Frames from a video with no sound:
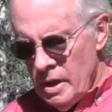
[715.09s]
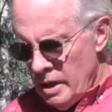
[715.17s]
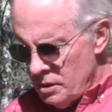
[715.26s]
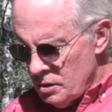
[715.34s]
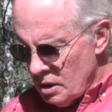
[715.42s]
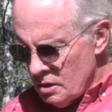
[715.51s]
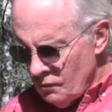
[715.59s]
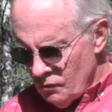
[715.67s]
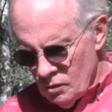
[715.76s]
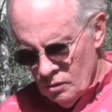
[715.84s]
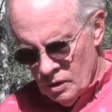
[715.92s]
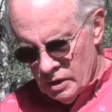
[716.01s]
He took the
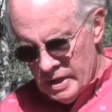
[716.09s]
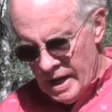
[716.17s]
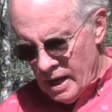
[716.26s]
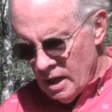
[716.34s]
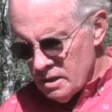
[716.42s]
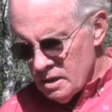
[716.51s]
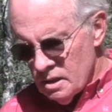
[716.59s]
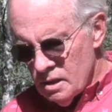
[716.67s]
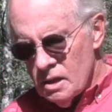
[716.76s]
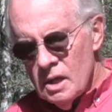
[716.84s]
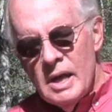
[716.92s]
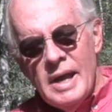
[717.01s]
flute, looked at it,
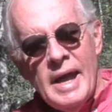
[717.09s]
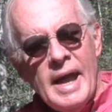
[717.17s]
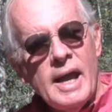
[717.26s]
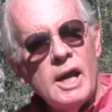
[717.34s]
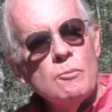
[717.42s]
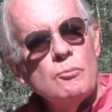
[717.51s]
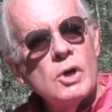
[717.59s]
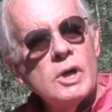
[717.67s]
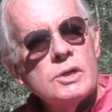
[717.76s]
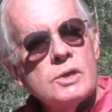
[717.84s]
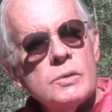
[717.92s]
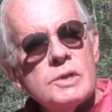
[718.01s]
and he put
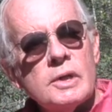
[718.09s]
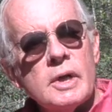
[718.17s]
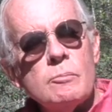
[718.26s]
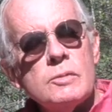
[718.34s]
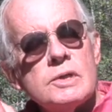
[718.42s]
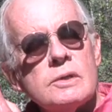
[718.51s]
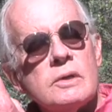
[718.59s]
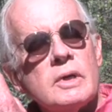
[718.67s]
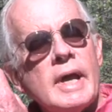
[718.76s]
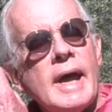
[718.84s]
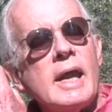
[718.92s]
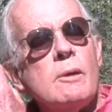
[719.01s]
it to his lips,
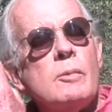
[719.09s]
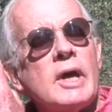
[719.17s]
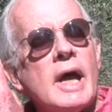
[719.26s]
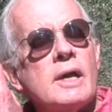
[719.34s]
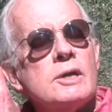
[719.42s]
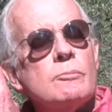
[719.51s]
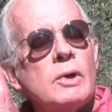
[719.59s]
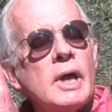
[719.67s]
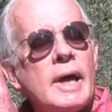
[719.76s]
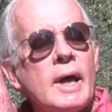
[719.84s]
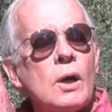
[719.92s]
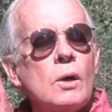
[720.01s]
and he began to
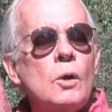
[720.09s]
play.